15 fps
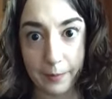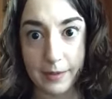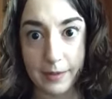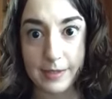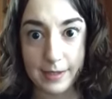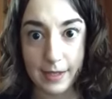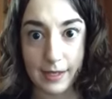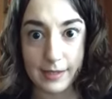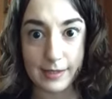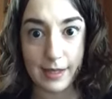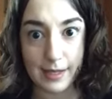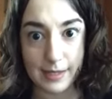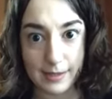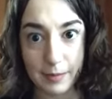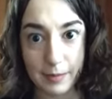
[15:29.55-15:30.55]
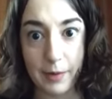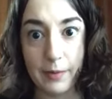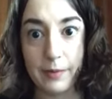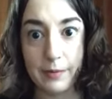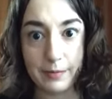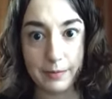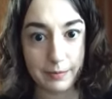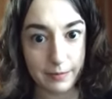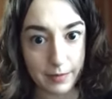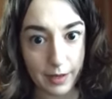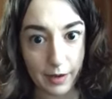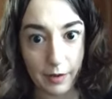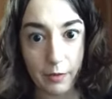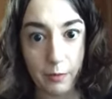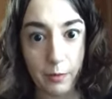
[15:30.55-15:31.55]
It's it's less about you
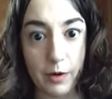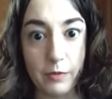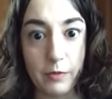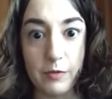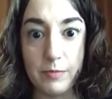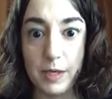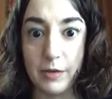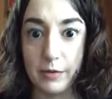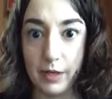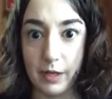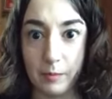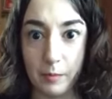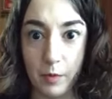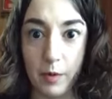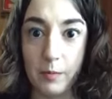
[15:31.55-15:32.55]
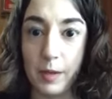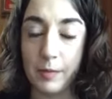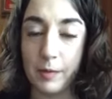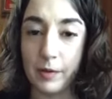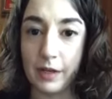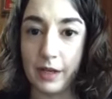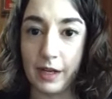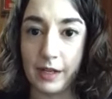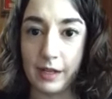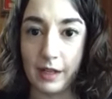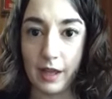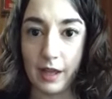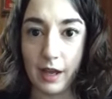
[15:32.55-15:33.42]
know the work we've been doing and more people are getting